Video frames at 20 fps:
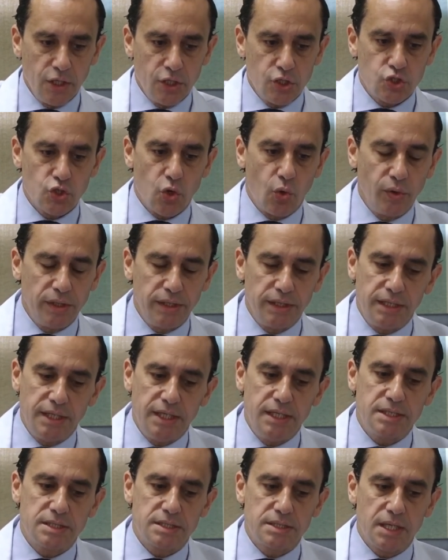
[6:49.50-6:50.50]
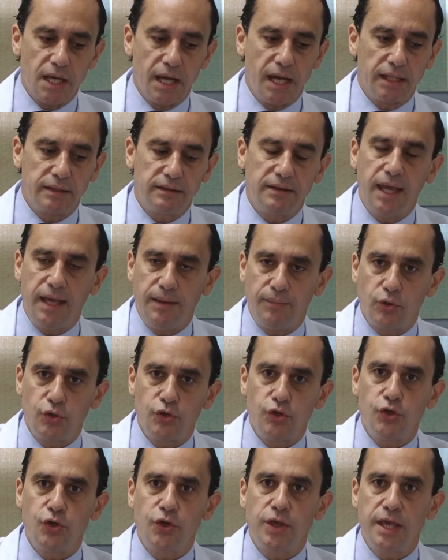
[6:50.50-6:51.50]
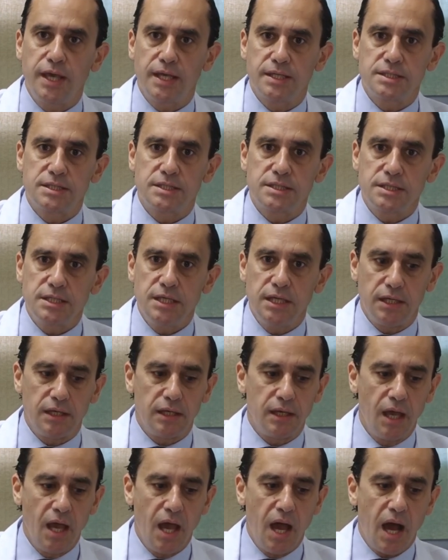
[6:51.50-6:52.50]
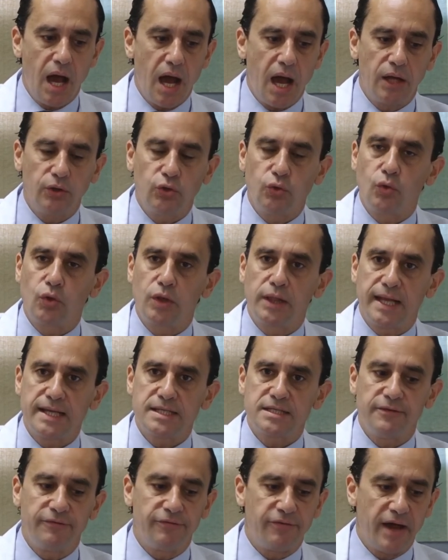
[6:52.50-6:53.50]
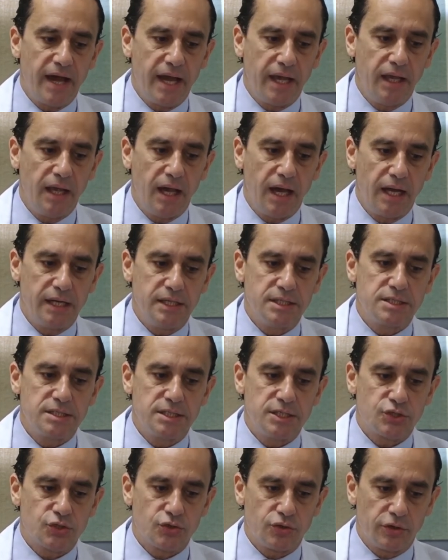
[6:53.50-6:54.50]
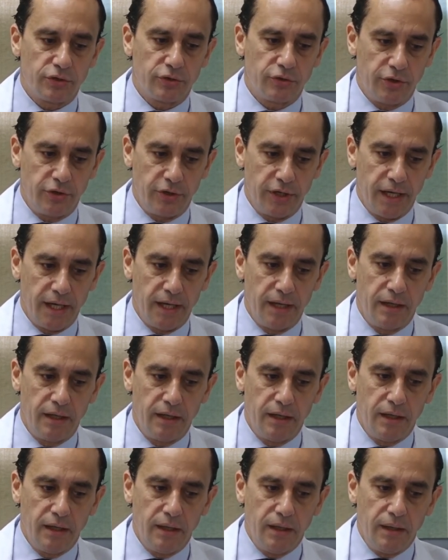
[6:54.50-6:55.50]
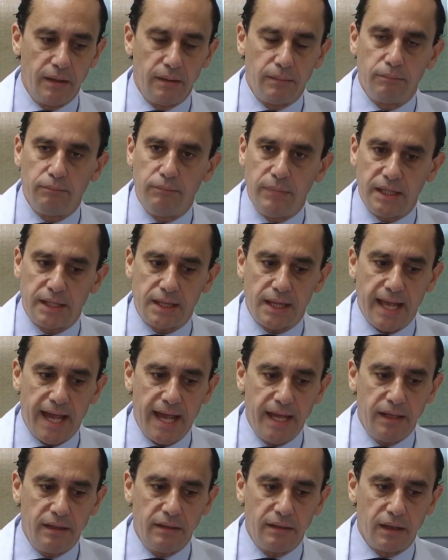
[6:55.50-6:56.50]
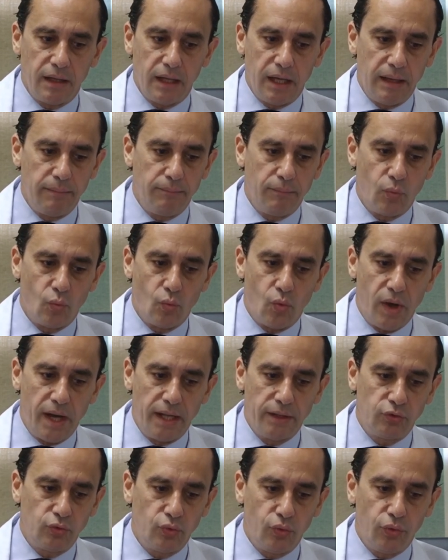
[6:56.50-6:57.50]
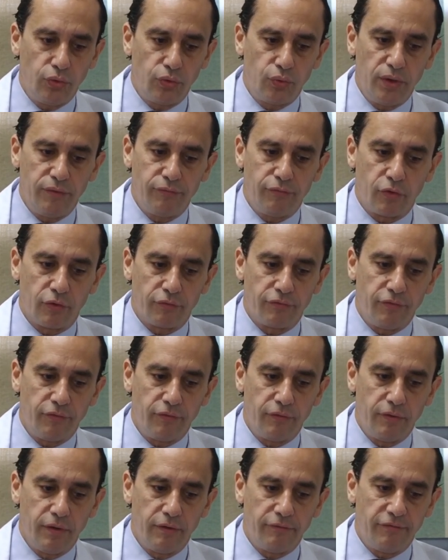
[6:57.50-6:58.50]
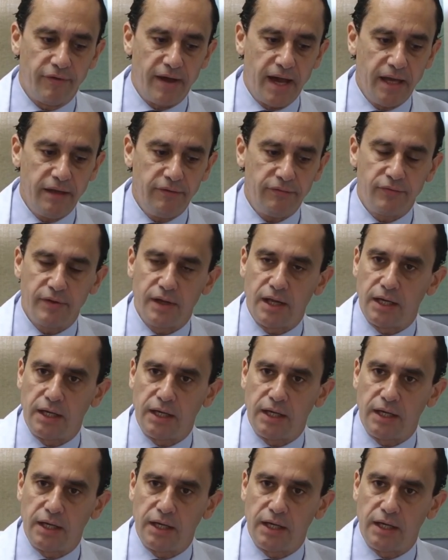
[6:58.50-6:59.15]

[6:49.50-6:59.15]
So in this table, you can see how to classify an incisional hernia. Midline, M1, 2, 3, 4, 5.